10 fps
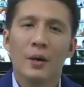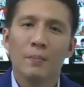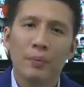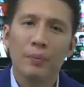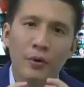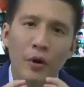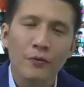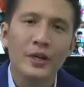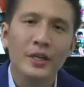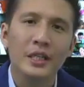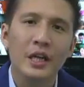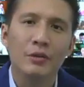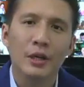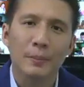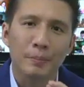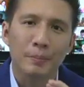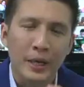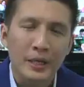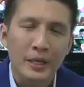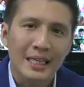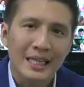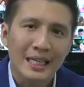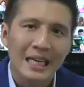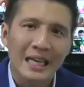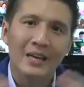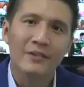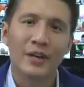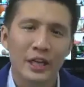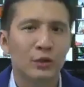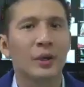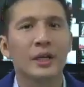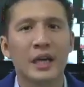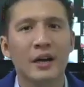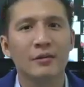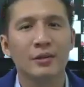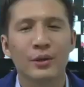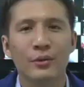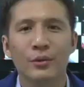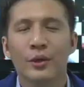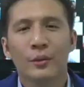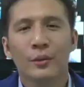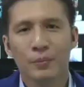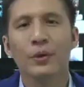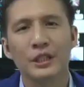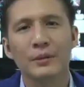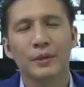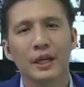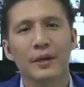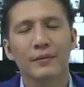prophet yaw ye, big leve as you saw Genoru, Pioni Jim Jet.